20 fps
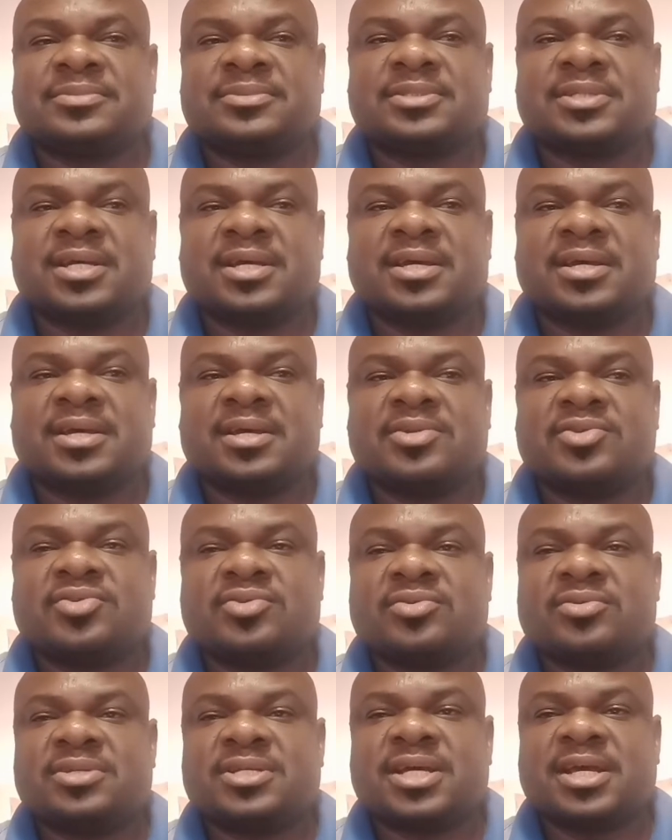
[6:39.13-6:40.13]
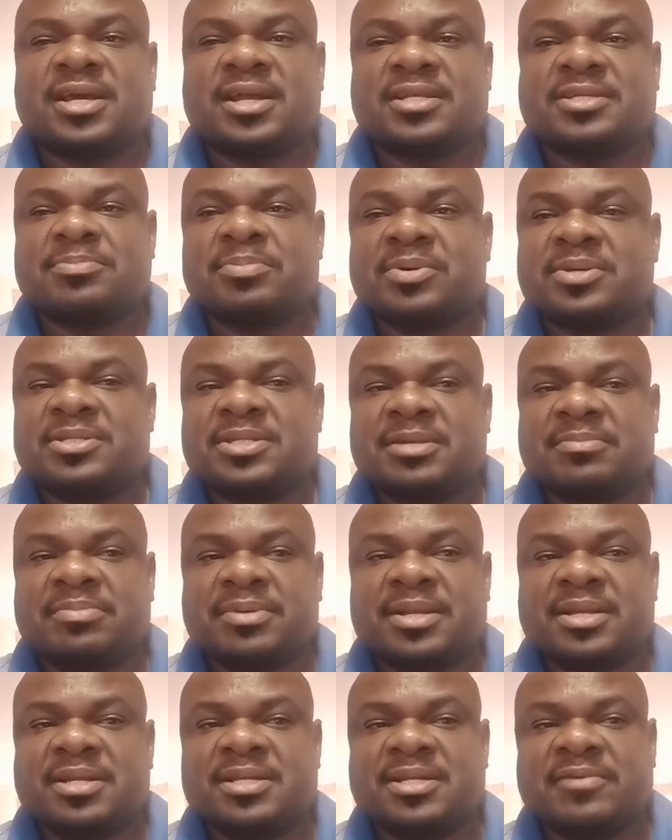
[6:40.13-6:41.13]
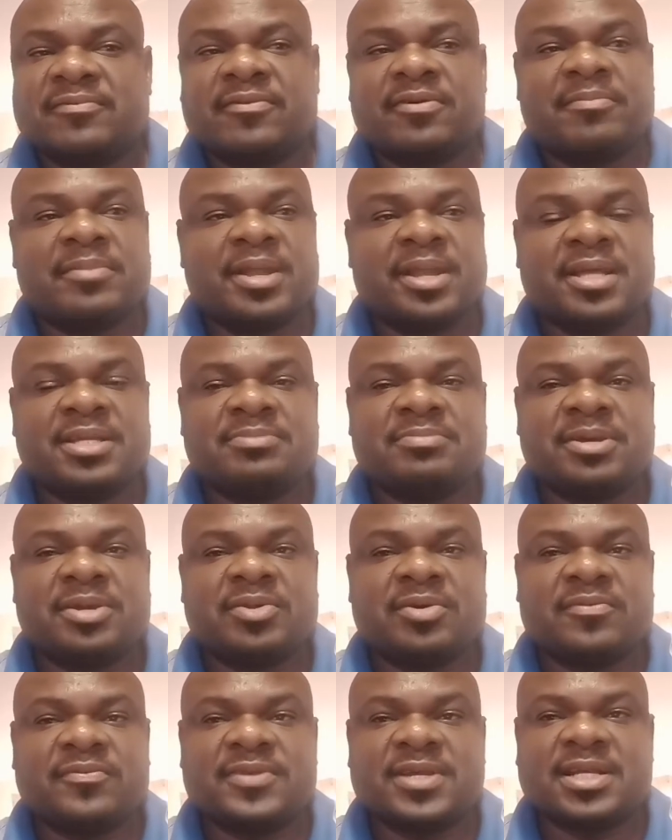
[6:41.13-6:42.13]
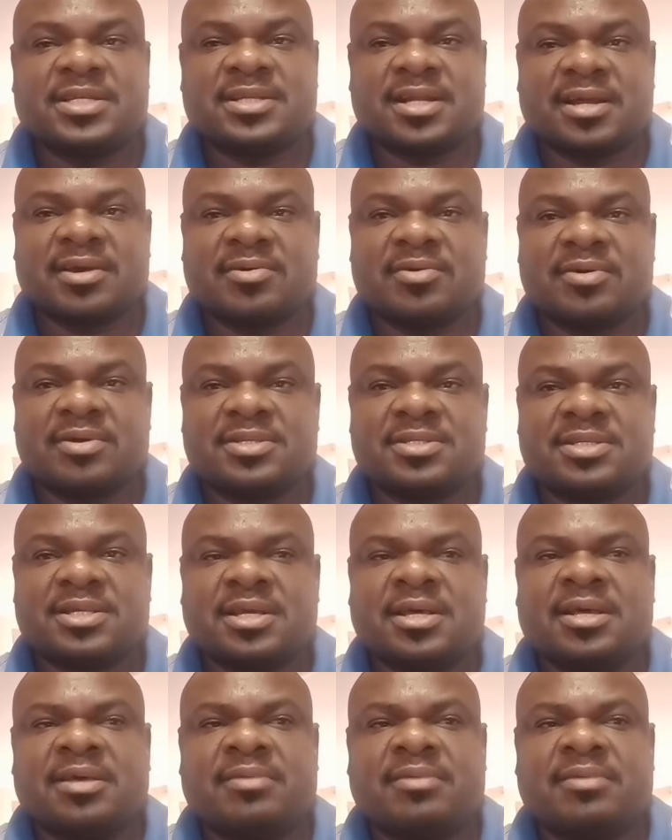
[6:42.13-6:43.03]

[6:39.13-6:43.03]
to take responsibility for management of such records,